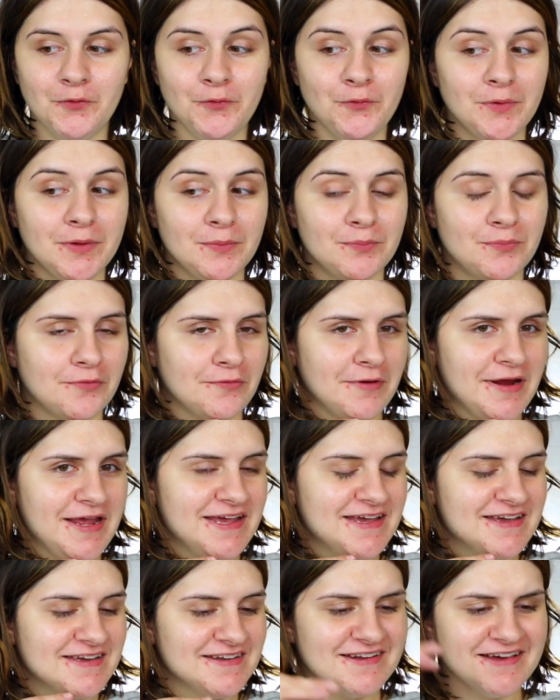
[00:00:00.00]
Oh, we
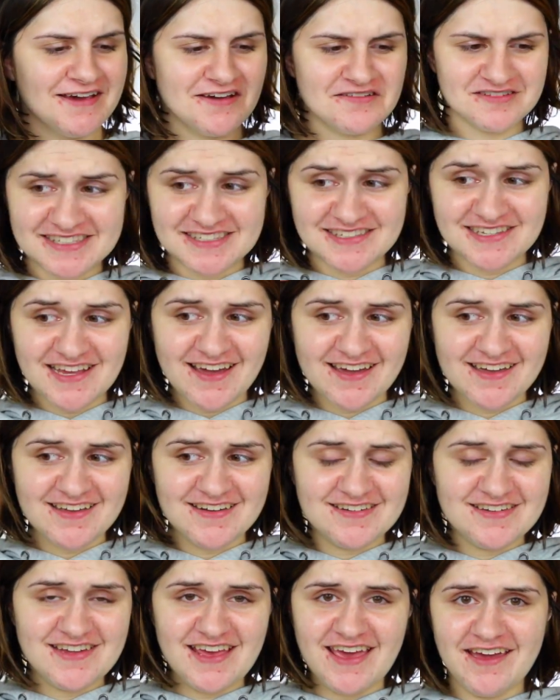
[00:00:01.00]
breaking out.
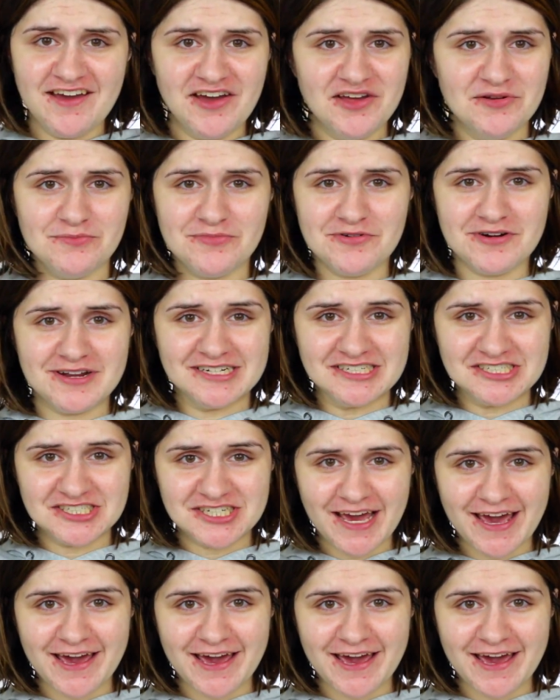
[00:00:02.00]
Second day unbrushed